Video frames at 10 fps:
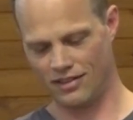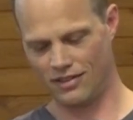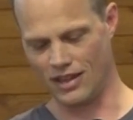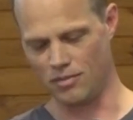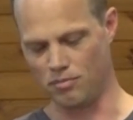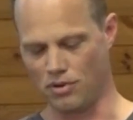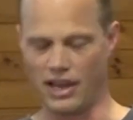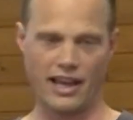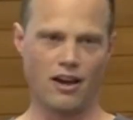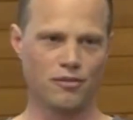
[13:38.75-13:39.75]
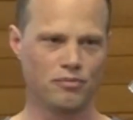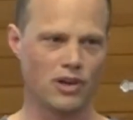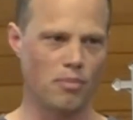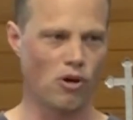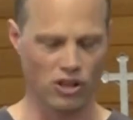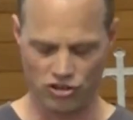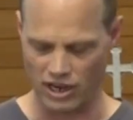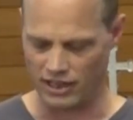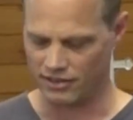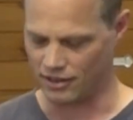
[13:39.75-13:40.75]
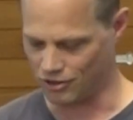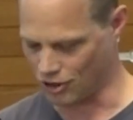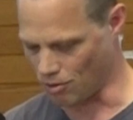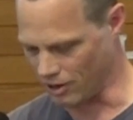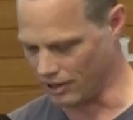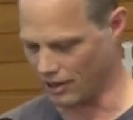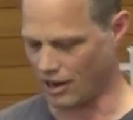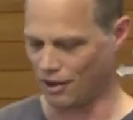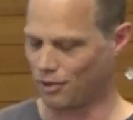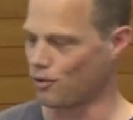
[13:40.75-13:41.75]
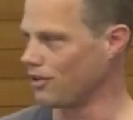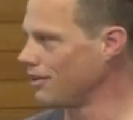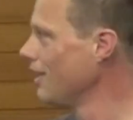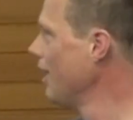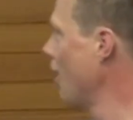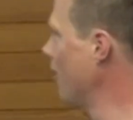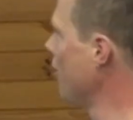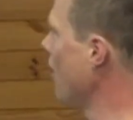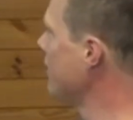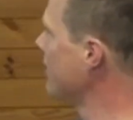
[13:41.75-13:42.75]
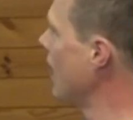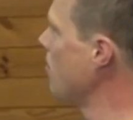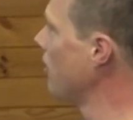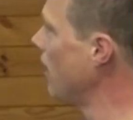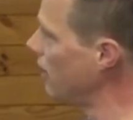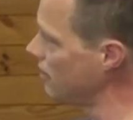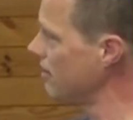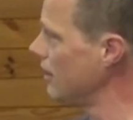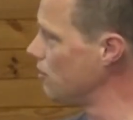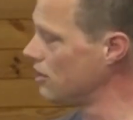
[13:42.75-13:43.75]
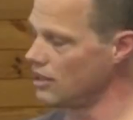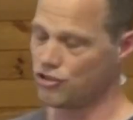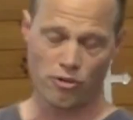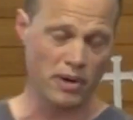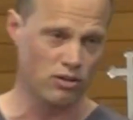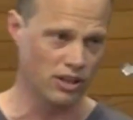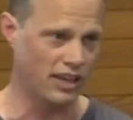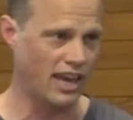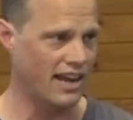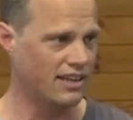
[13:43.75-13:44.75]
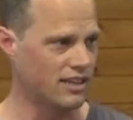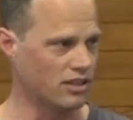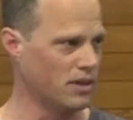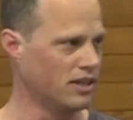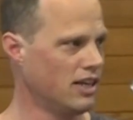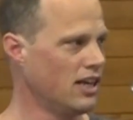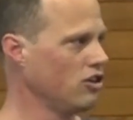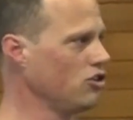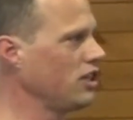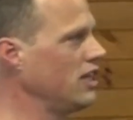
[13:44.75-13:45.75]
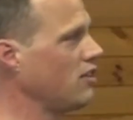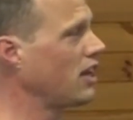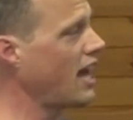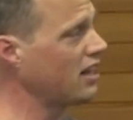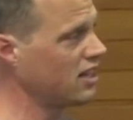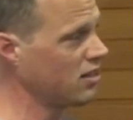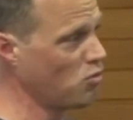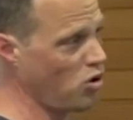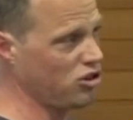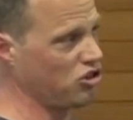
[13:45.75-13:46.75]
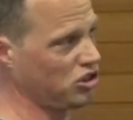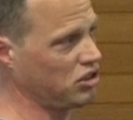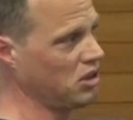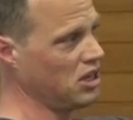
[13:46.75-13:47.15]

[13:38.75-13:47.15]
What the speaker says: than by our apologetics," and so on. And I thought a nice example of that, as I said, he was instrumental in the catechism. And you see here, the catechism wasn't just